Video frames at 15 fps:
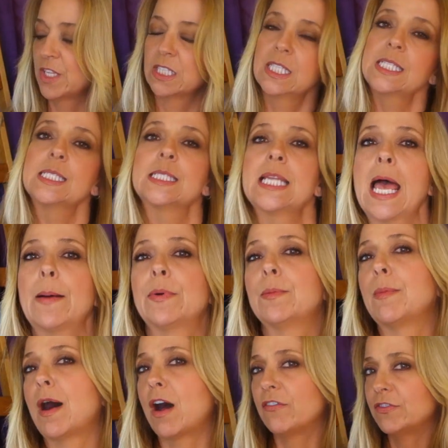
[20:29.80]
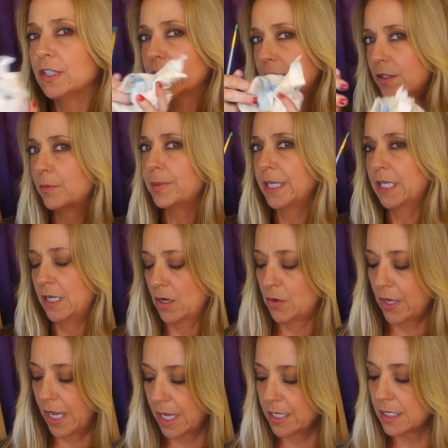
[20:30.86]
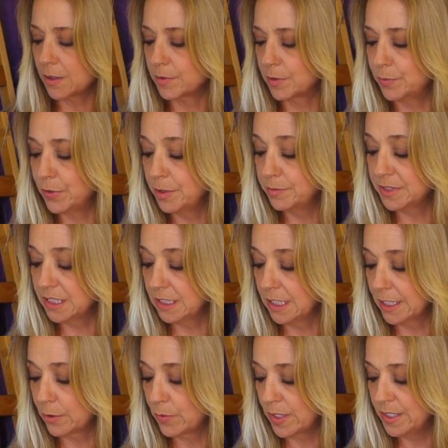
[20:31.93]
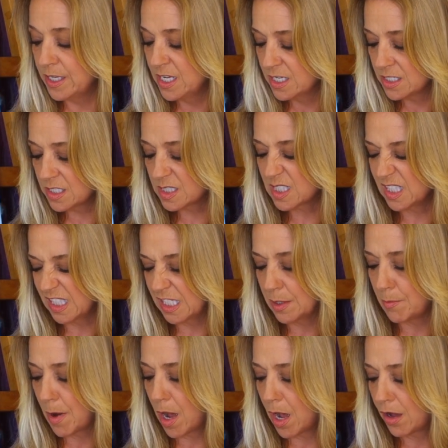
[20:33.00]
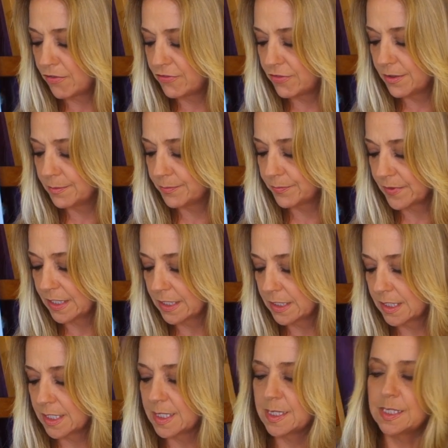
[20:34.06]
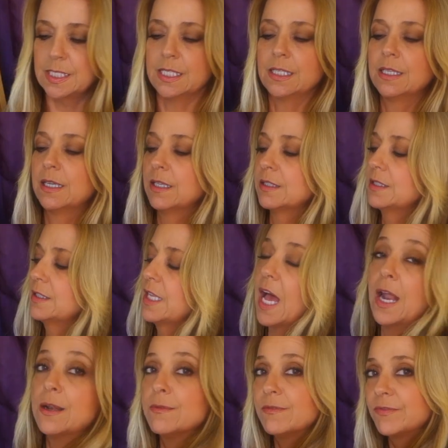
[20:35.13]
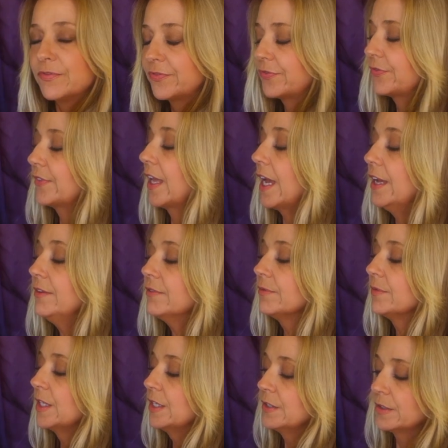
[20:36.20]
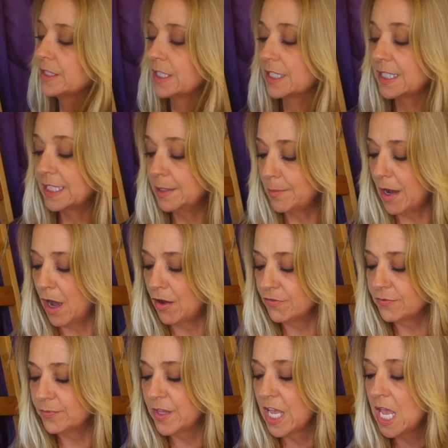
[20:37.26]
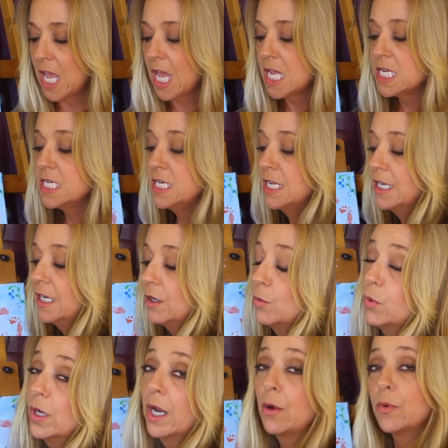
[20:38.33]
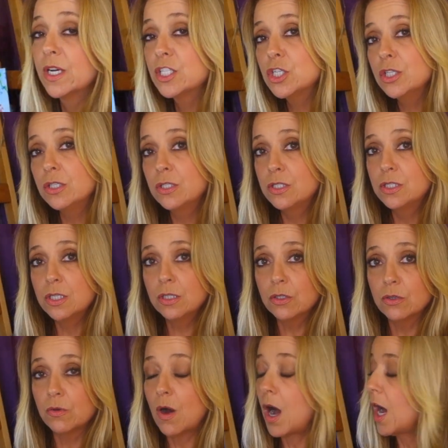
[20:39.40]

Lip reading: Let's dab them off a little bit, okay? I'm gonna put them in the liquid, just clean them off. Let's see, I'll do that, okay? We're gonna clean them off. Now, what I want you to do,